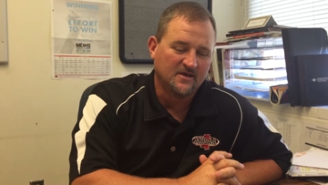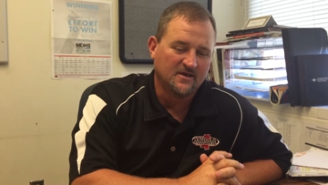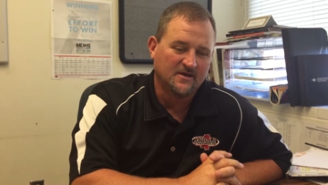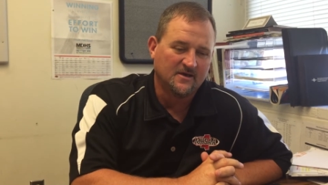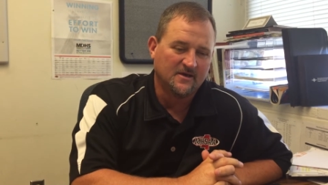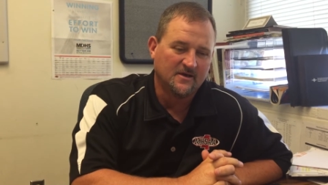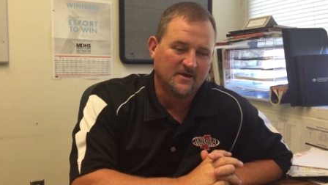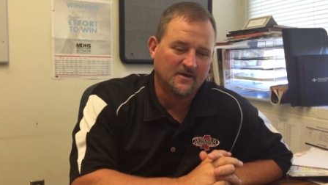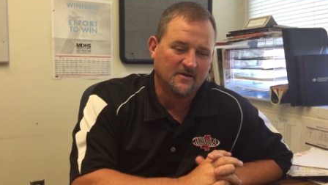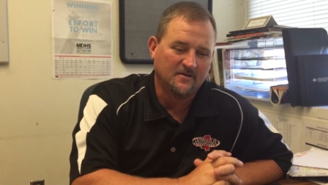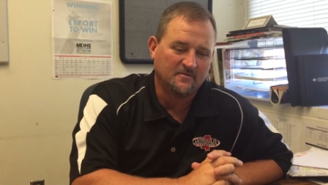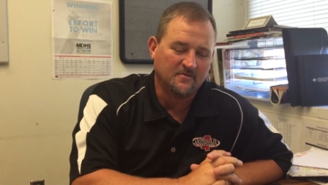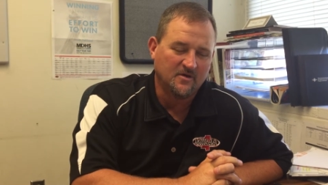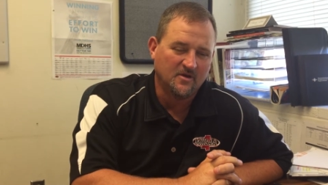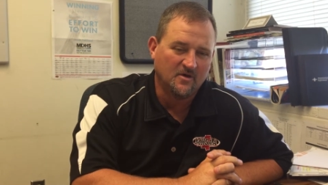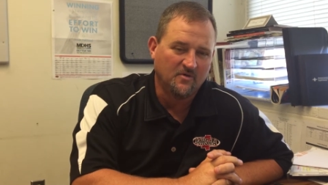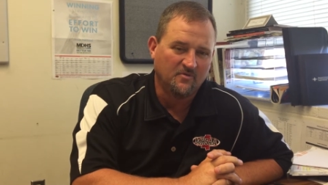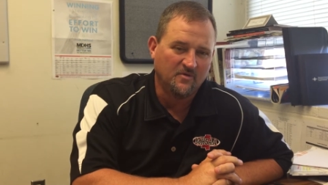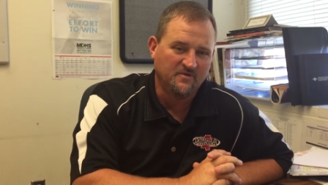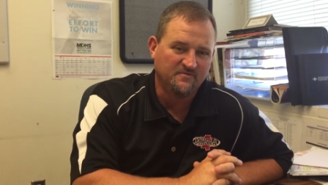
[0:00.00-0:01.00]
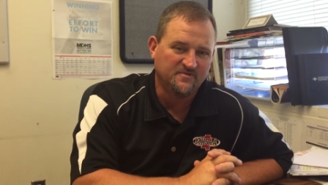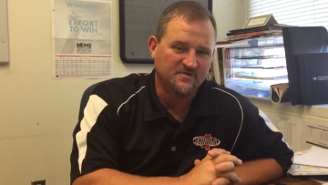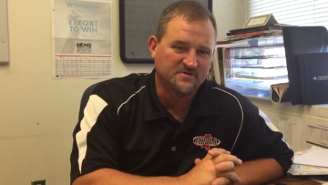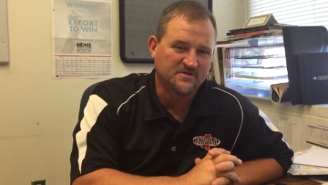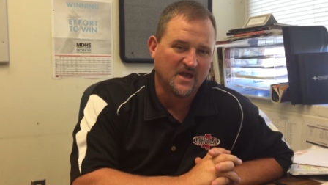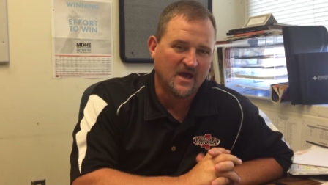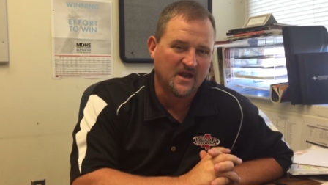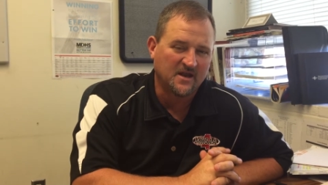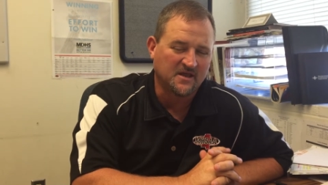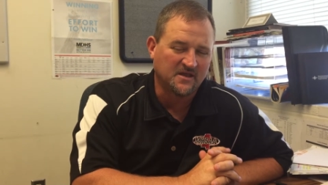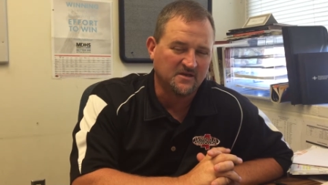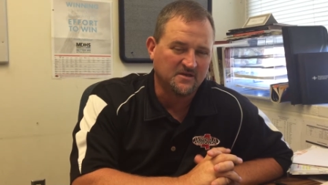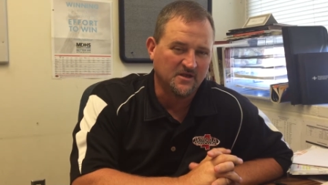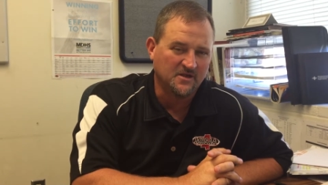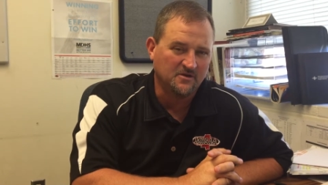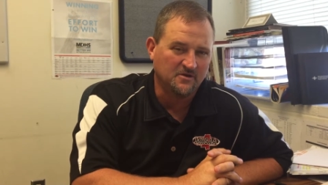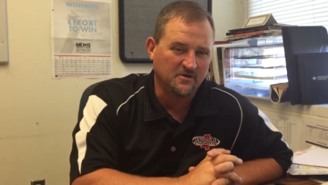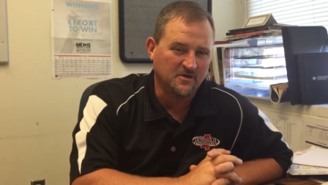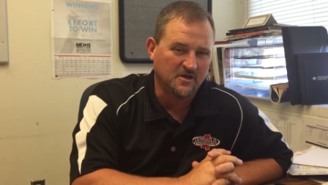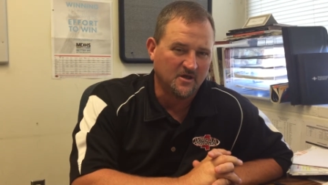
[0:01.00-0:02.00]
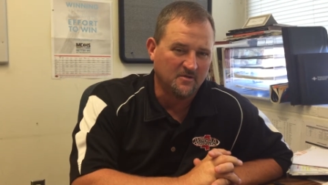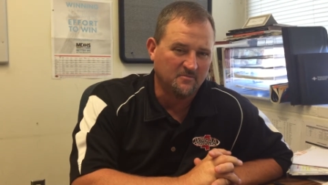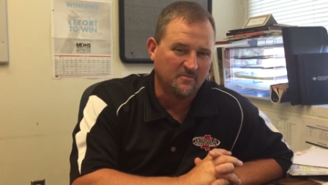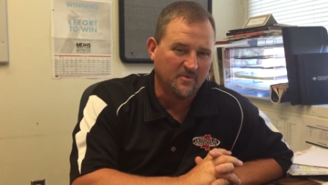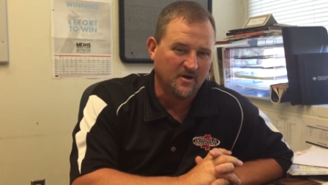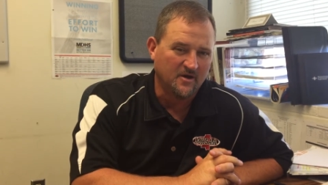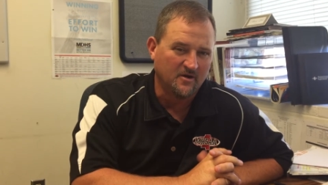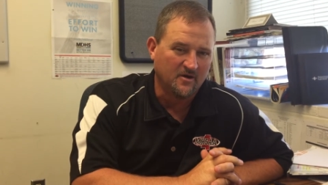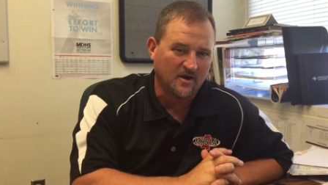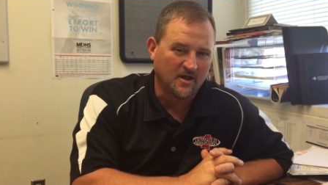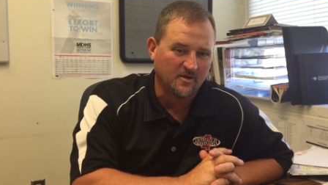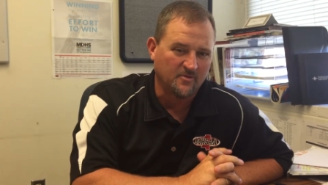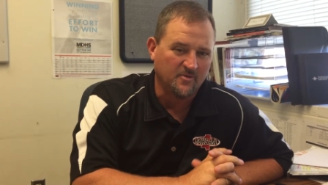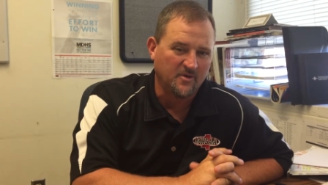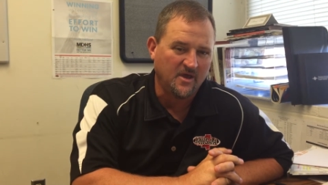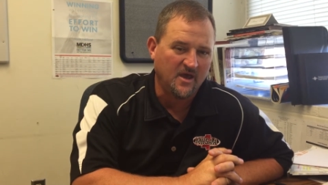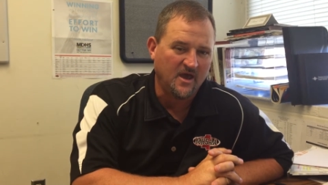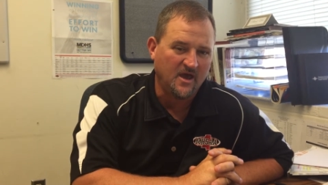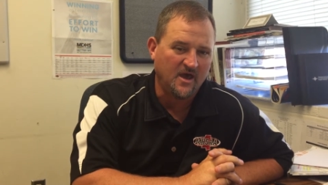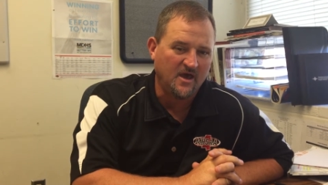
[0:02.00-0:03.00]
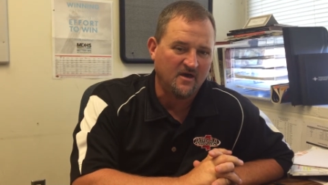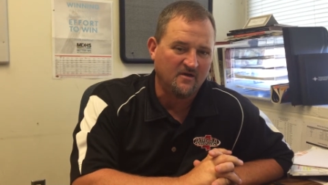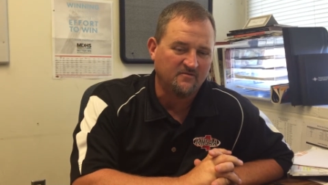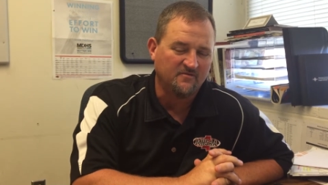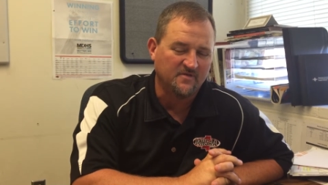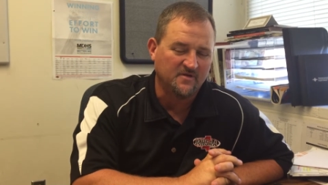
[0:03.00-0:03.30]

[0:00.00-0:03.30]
Uh, you know, we've just got to continue to get better like we have.